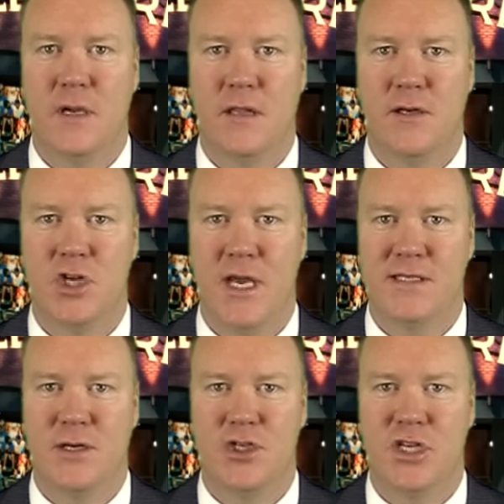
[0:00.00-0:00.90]
And the
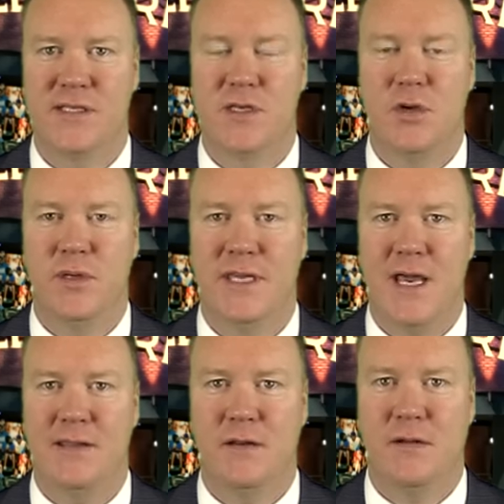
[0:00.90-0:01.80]
Giants are just
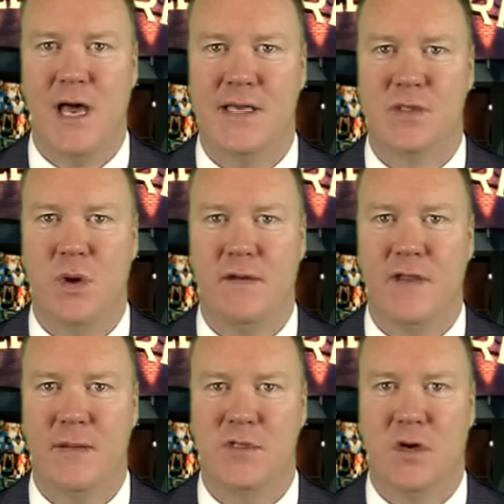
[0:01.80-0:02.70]
2-10 in their last 12
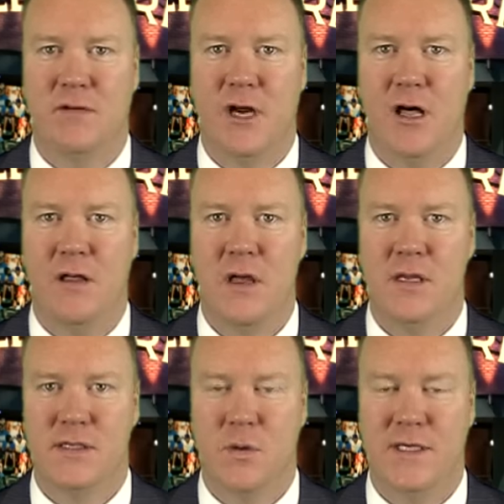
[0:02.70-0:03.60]
games overall.
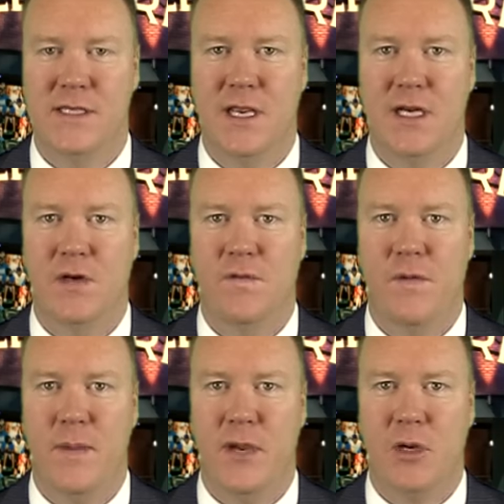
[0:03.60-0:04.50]
So once again, your
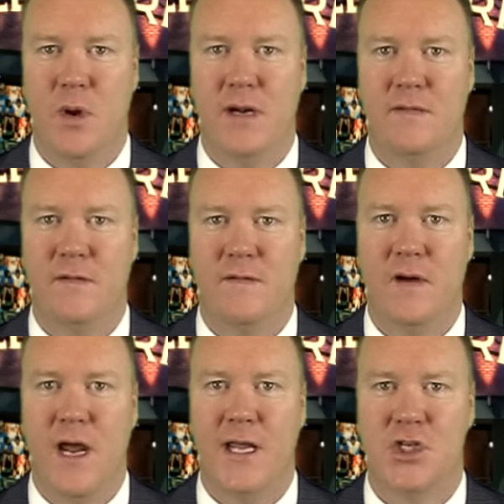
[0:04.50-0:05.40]
free pick winner for
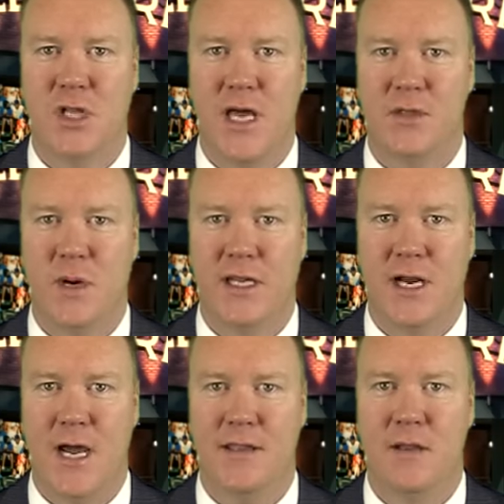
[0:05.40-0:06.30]
Friday, July
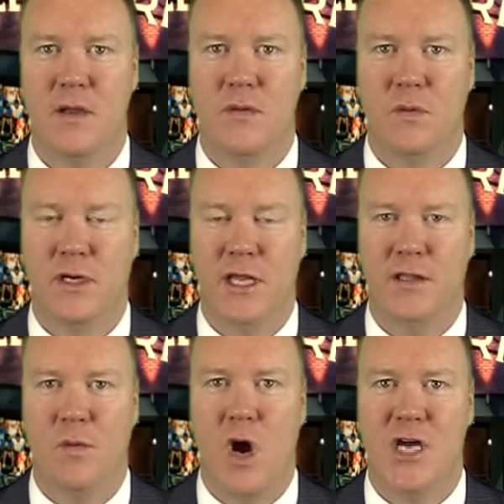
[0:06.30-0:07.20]
29th. We're
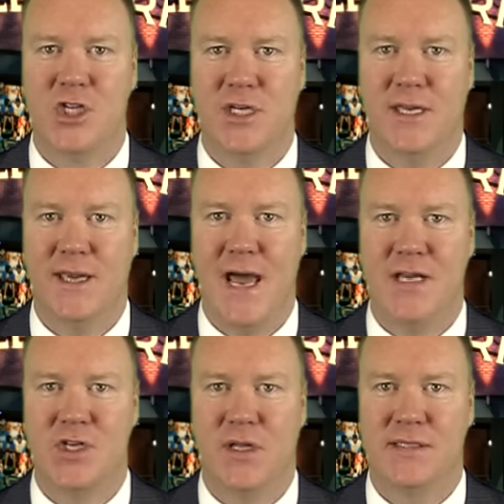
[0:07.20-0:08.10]
taking the Washington
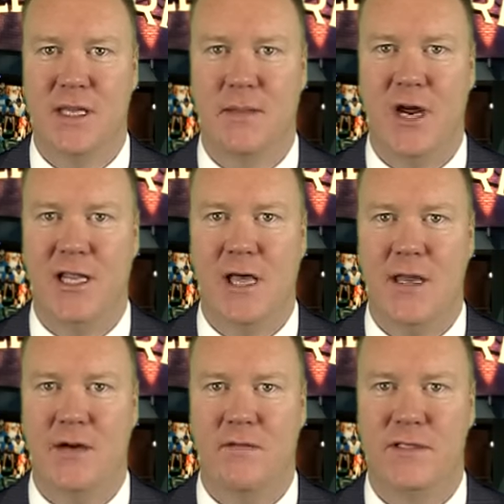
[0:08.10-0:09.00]
Nationals on the money
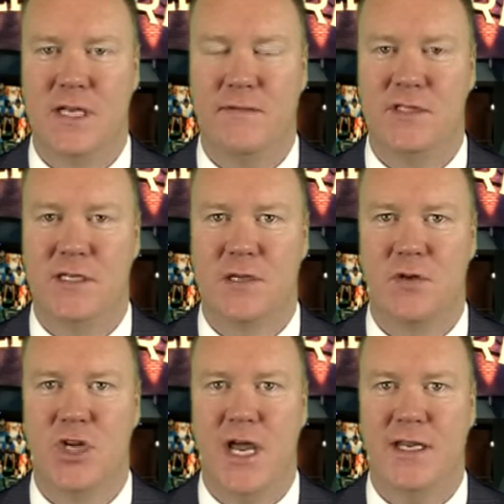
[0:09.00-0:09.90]
line over the San
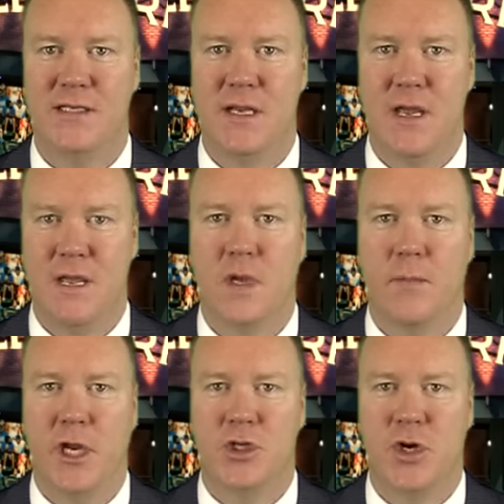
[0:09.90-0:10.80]
Francisco Giants.
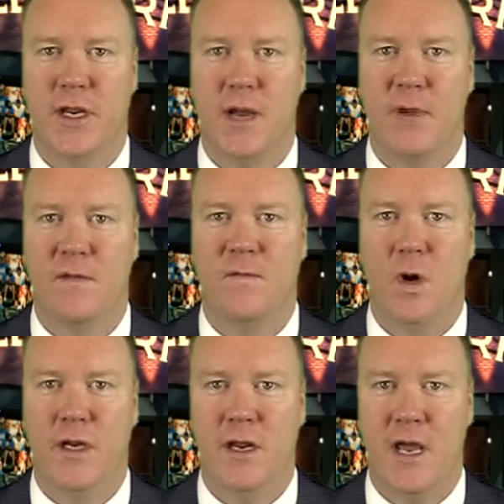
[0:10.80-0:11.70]
And make sure you get my
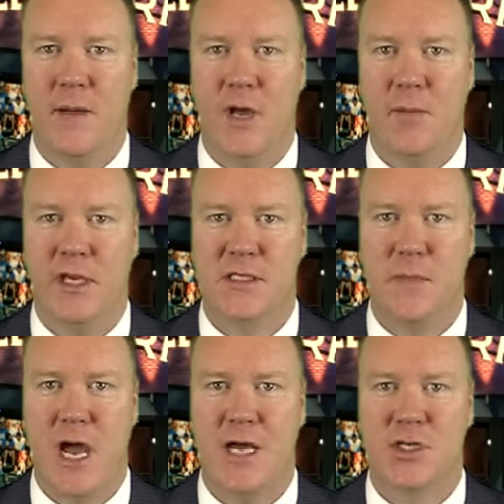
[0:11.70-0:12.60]
4-unit MLB
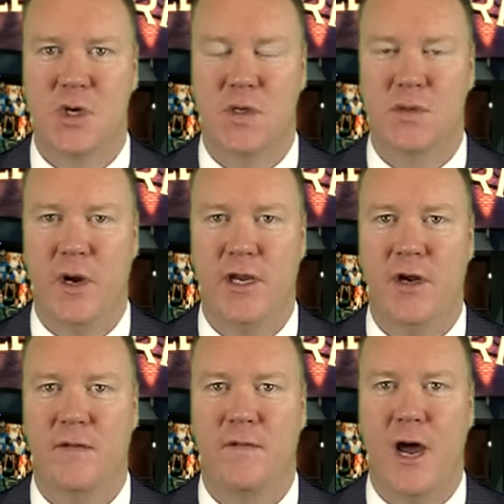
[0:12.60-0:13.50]
smash. Goes right
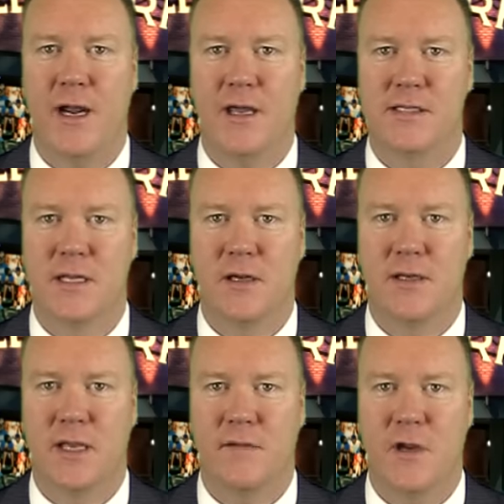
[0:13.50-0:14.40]
here Friday as I look
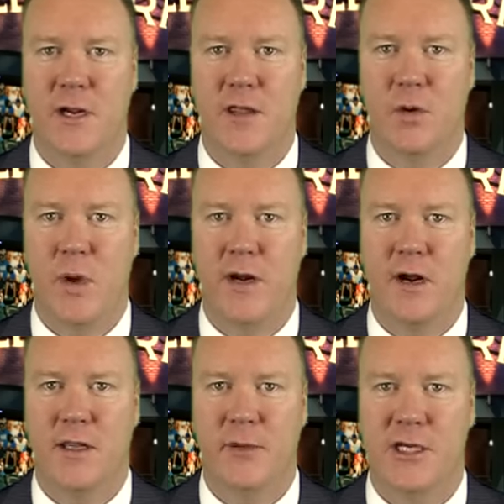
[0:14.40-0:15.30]
to give you another winner
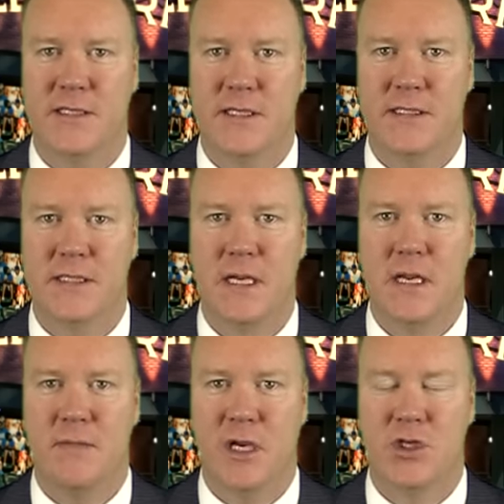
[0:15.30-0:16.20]
on the bases.
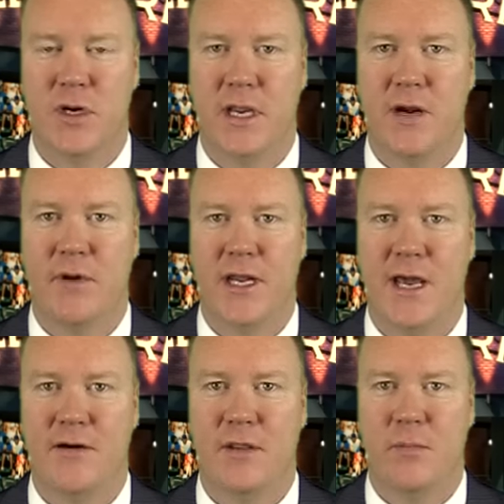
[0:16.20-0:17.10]
Make sure you get it right
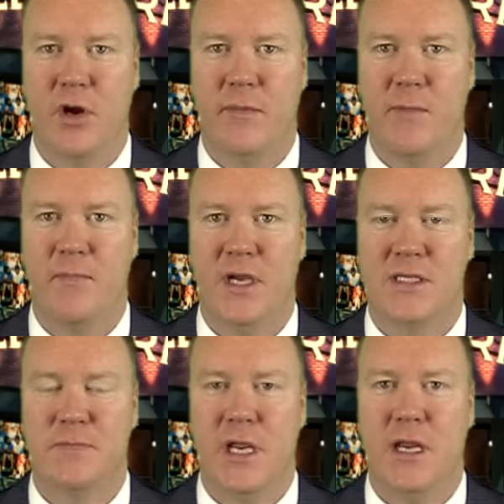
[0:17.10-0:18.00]
now on the premium
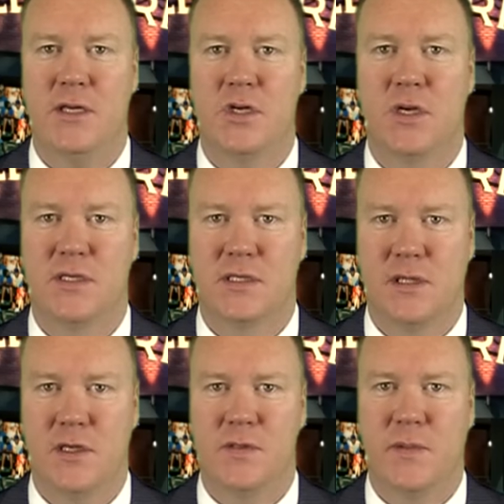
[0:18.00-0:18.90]
picks page
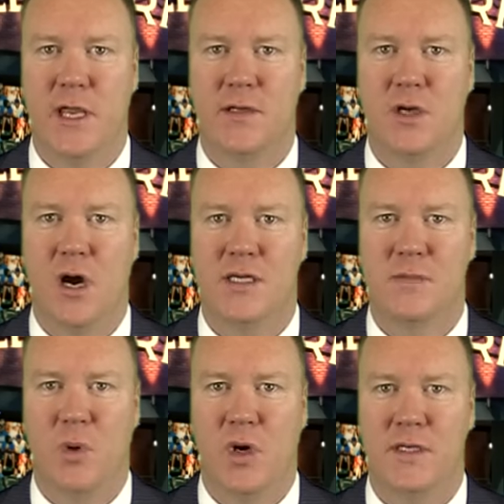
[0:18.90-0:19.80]
exclusively at
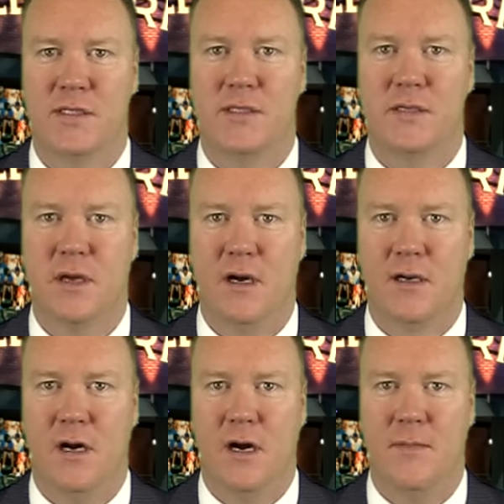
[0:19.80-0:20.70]

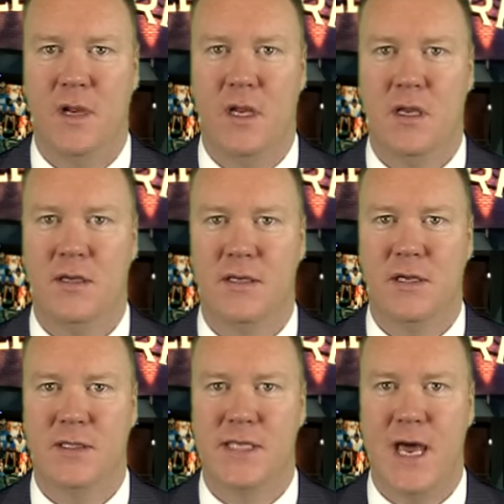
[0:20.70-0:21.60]
DocSports.com.
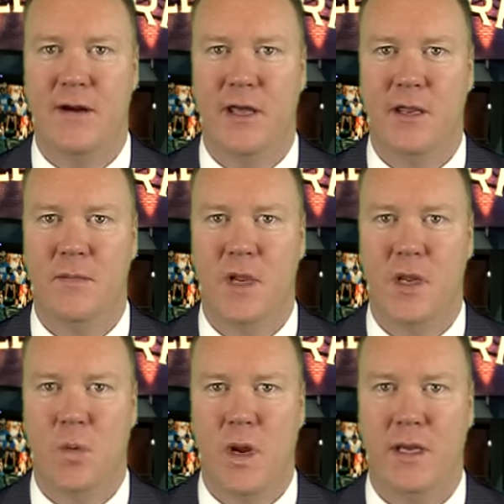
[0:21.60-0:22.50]
Until Saturday,
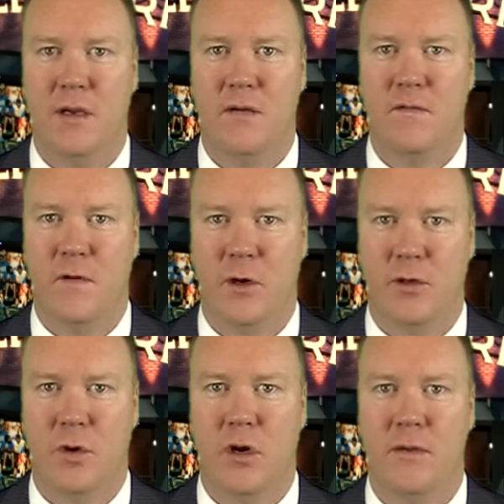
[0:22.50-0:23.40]
in winning, Vernon
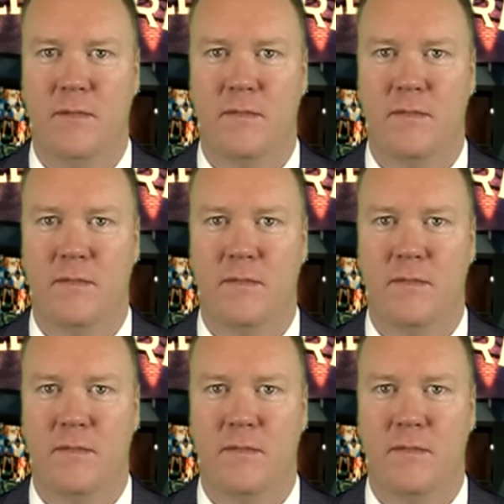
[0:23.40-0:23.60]
Croy.